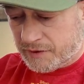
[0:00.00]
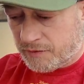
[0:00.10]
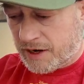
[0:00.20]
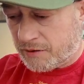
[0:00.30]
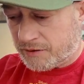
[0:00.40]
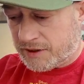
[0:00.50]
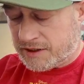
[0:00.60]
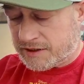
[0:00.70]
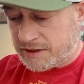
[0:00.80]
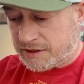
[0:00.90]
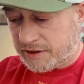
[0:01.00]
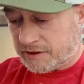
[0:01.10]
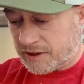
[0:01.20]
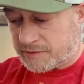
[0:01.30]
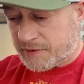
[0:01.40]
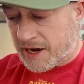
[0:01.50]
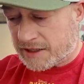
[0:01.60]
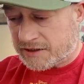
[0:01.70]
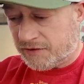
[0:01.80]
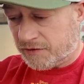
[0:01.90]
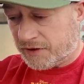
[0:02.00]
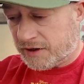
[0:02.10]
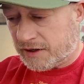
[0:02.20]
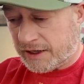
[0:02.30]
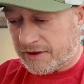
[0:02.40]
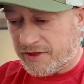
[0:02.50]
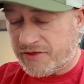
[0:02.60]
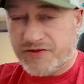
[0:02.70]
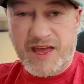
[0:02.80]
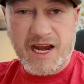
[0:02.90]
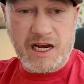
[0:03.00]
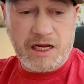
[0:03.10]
Wow, these Into the Inklands packs feel very, thin.